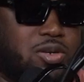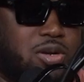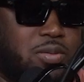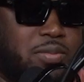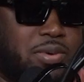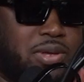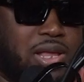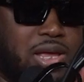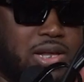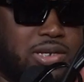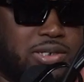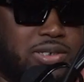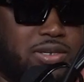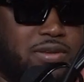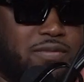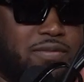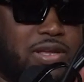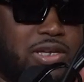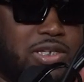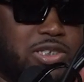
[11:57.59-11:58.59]
up a lot of
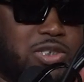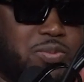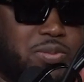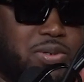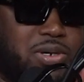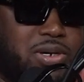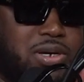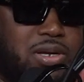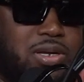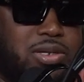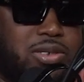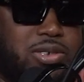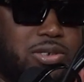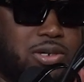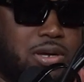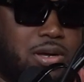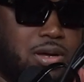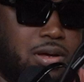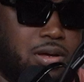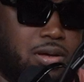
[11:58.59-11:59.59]
stuff like a sponge.
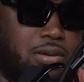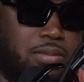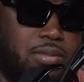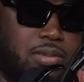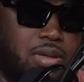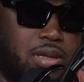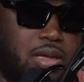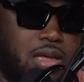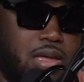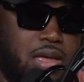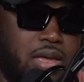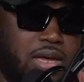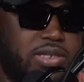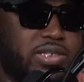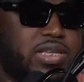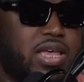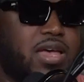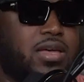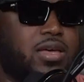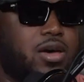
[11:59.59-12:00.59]
Because
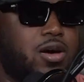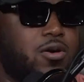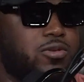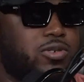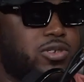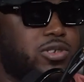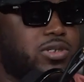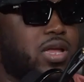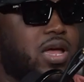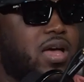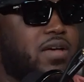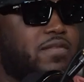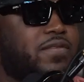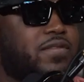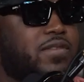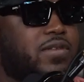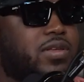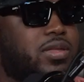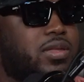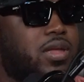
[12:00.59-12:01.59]
I coached, I've
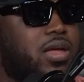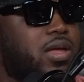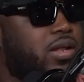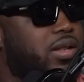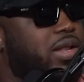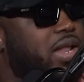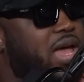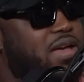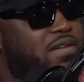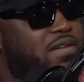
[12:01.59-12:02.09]
not